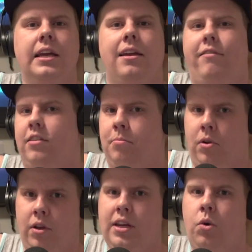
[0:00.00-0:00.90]
if it's
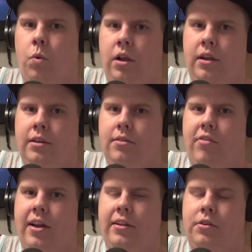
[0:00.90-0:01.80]
Malik Willis
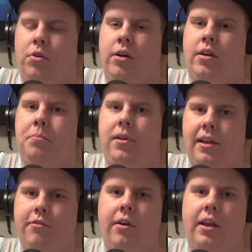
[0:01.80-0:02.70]
finally drawing up
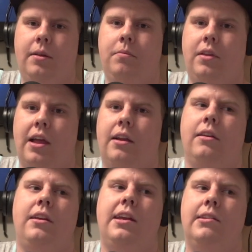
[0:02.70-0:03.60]
plays for him that
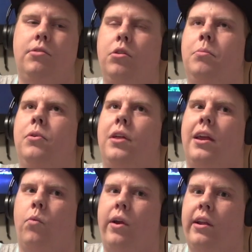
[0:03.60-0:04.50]
he's suitable, that
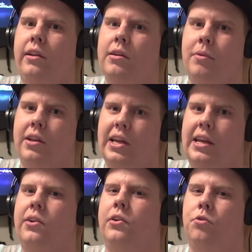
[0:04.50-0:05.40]
he ran at Liberty, that
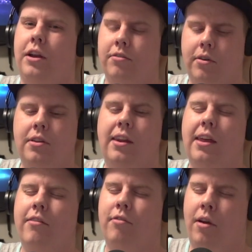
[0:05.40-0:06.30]
he can transfer to the
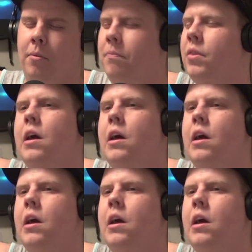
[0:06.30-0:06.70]
NFL.